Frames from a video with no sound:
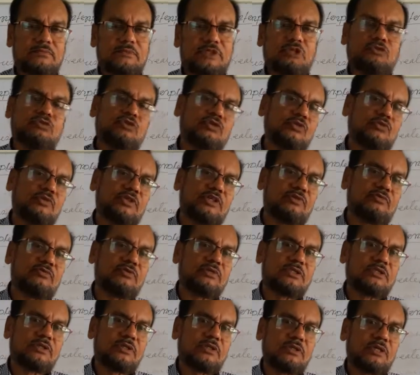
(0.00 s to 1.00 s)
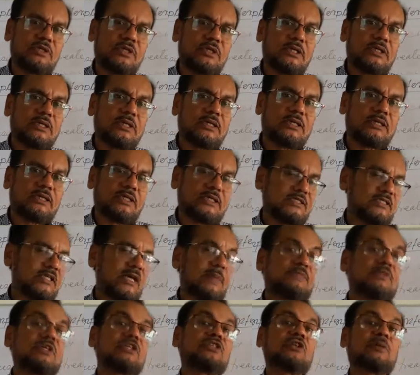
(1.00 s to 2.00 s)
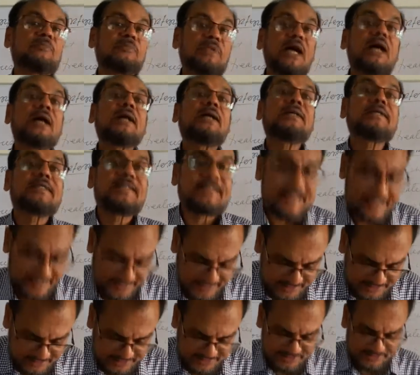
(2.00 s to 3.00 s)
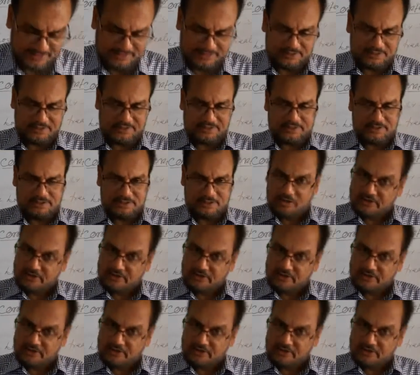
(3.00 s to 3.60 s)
You should use the subject of the second sentence.